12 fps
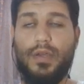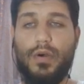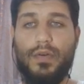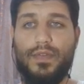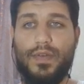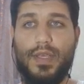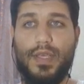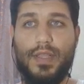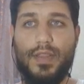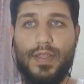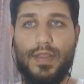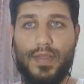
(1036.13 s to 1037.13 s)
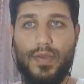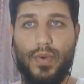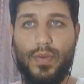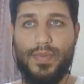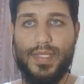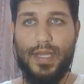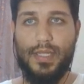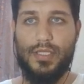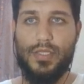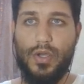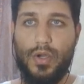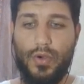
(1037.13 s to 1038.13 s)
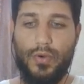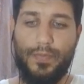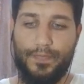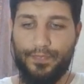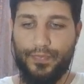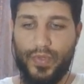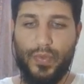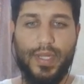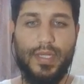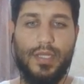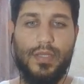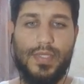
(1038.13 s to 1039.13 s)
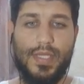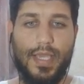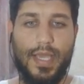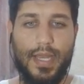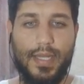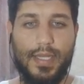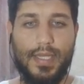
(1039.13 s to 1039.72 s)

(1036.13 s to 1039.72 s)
of the website? So we're going to use again